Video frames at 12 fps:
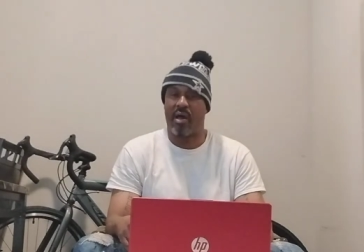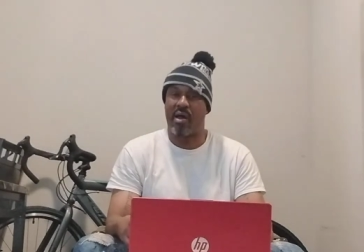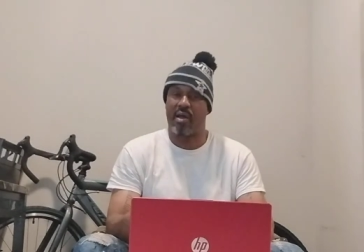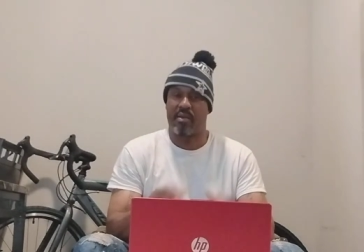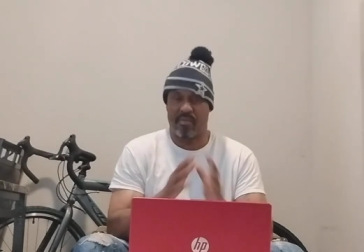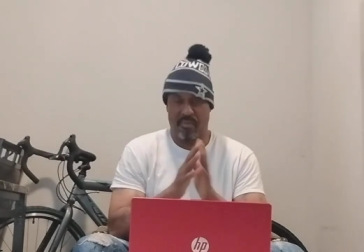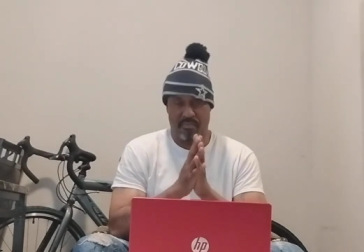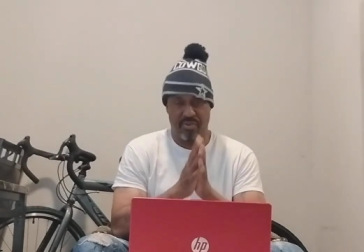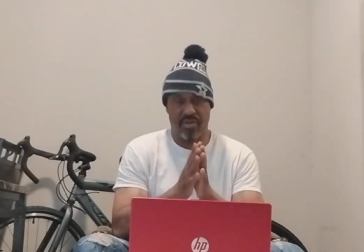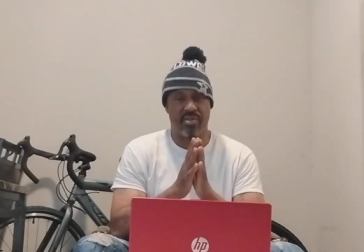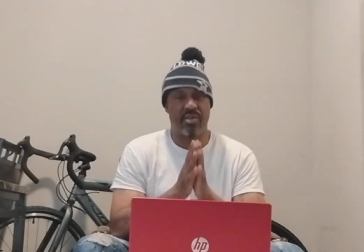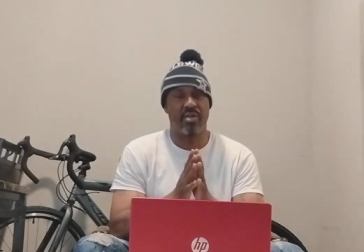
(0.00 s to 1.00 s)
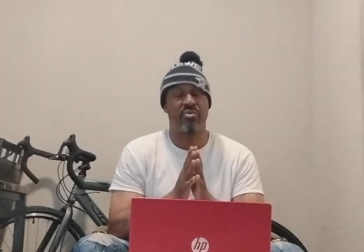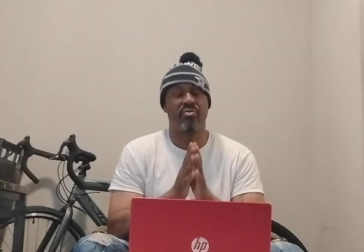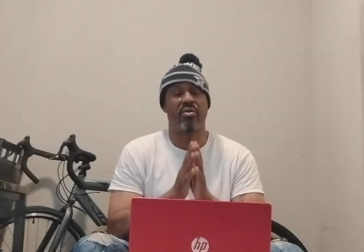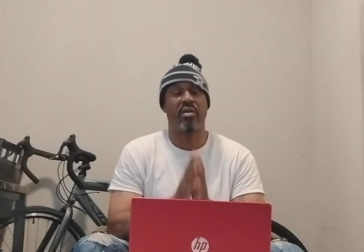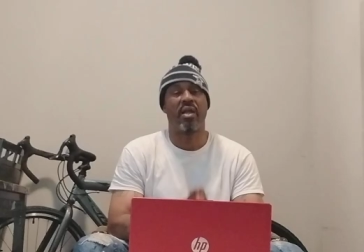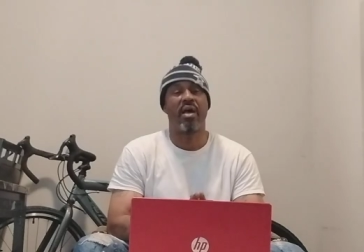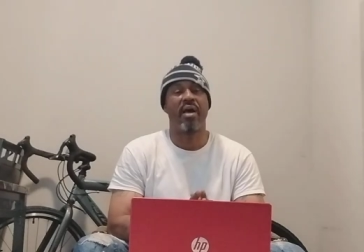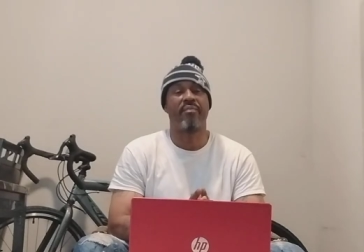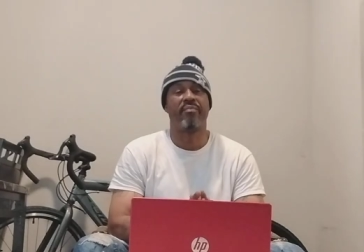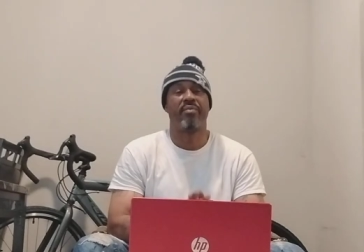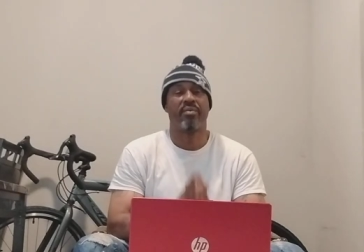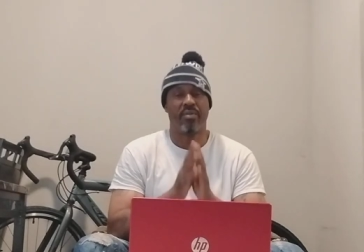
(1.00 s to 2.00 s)
I appreciate you a
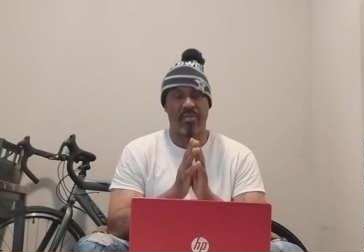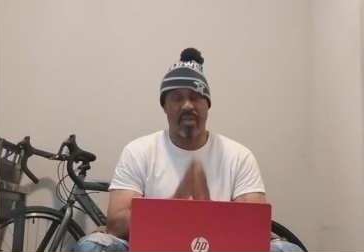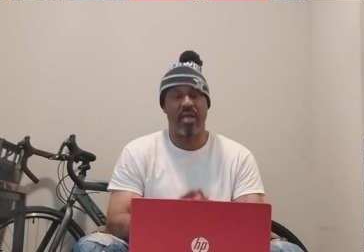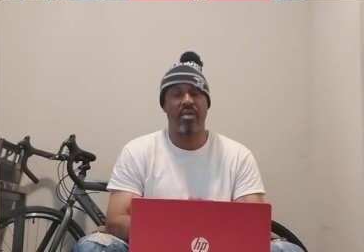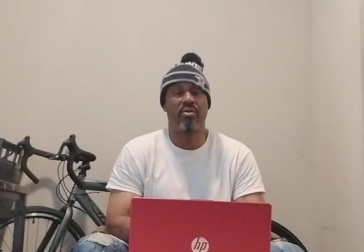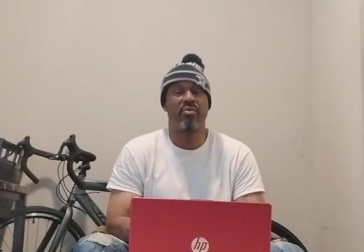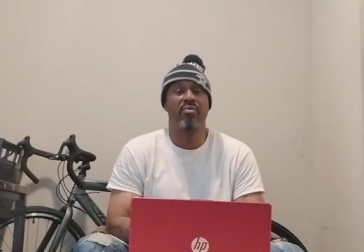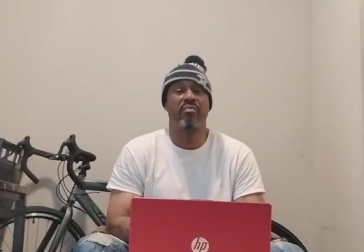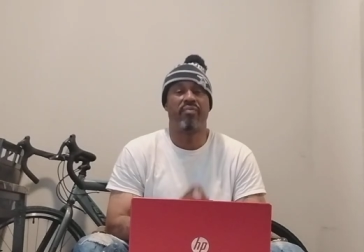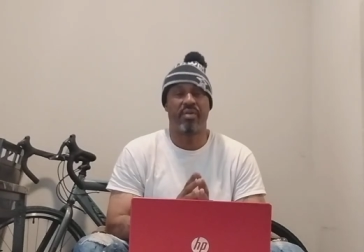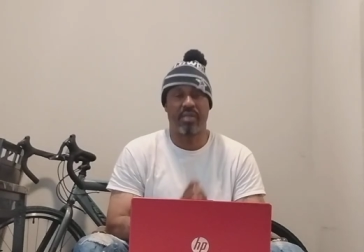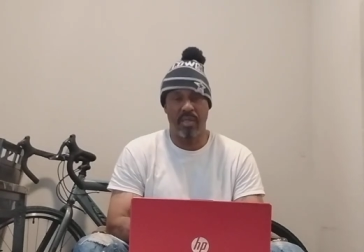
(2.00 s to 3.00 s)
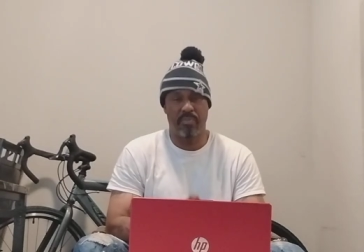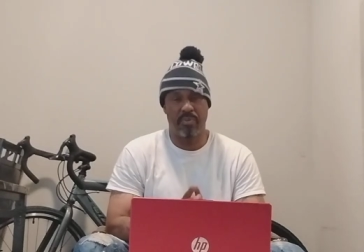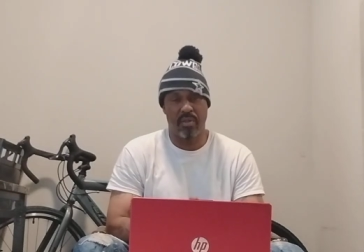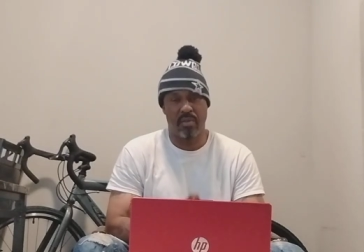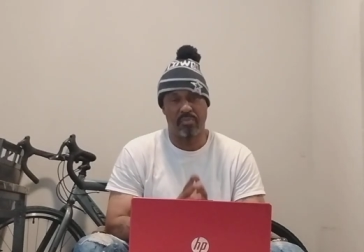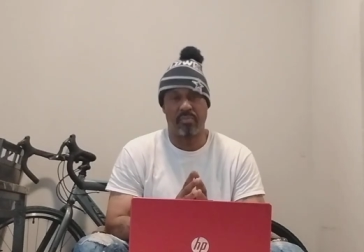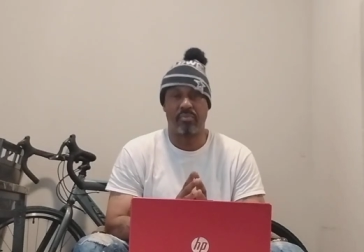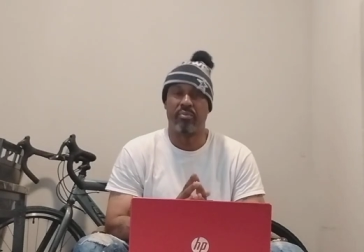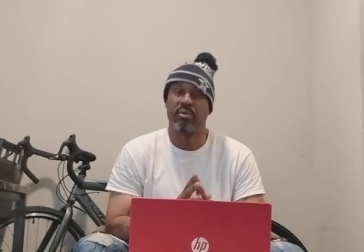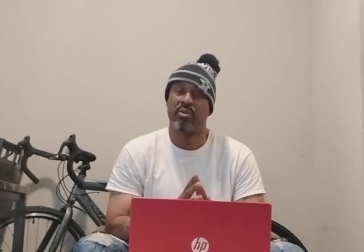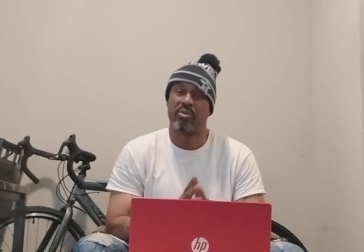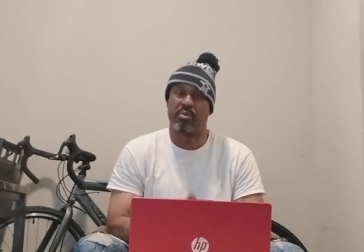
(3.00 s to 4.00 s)
lot. Thank you for keeping them
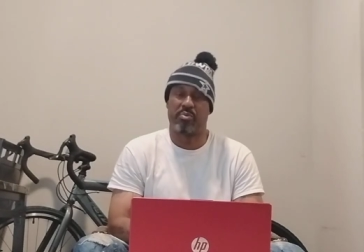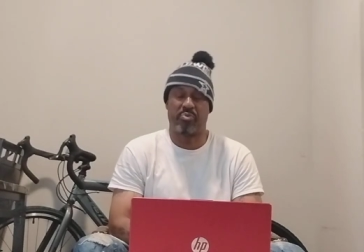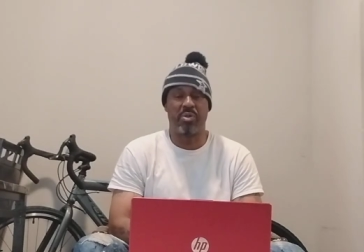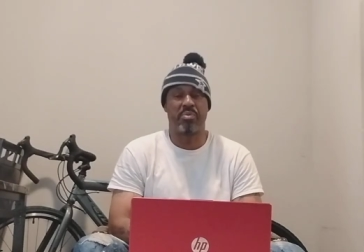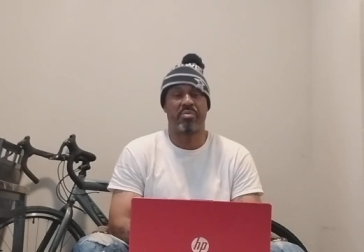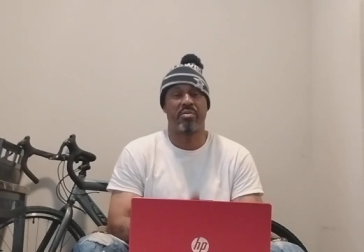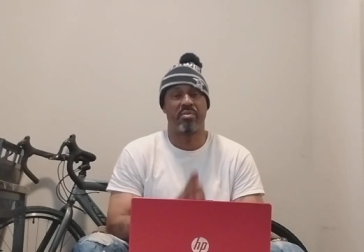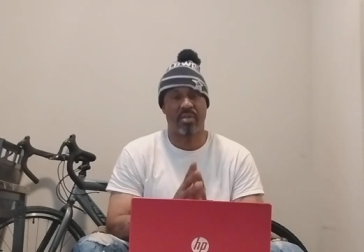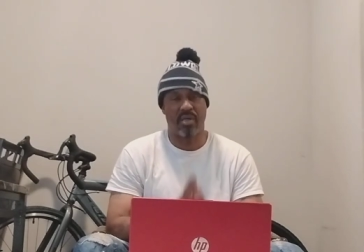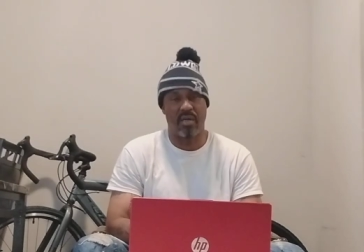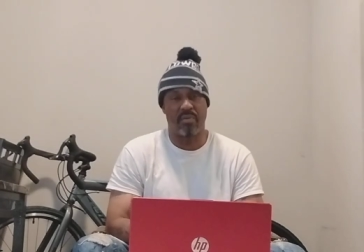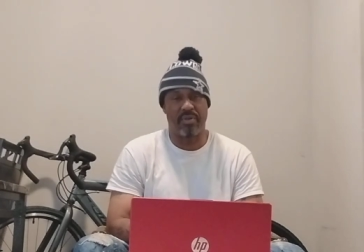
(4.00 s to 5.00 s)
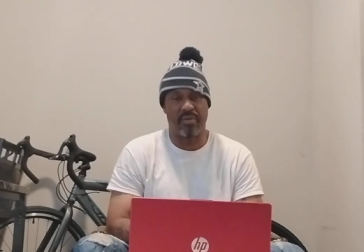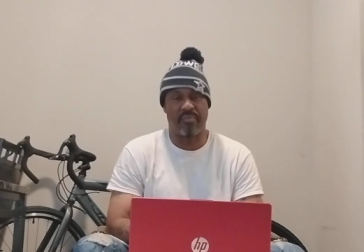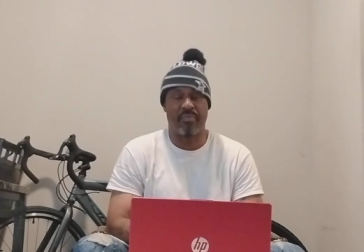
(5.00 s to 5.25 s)
subscriptions coming.